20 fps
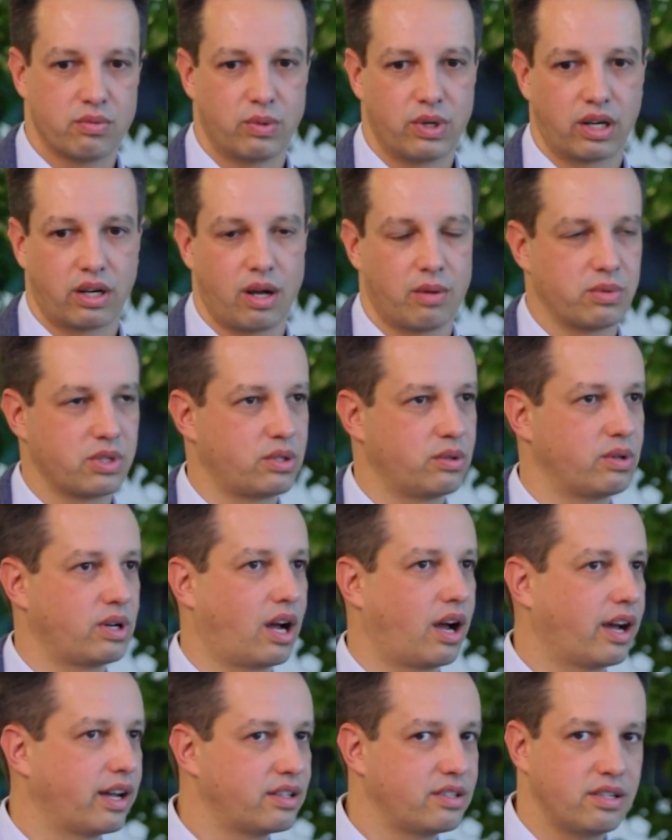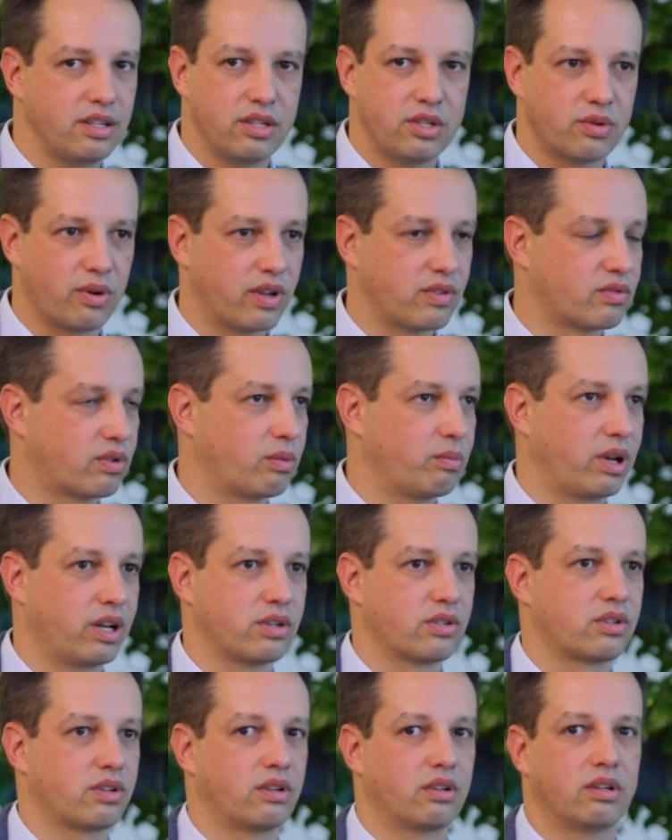when it comes to an IT
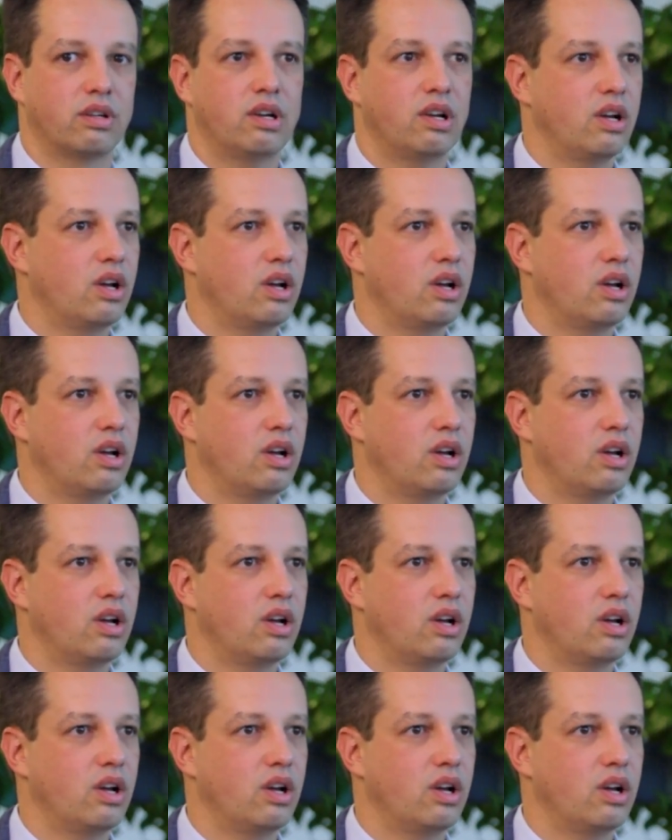transformation,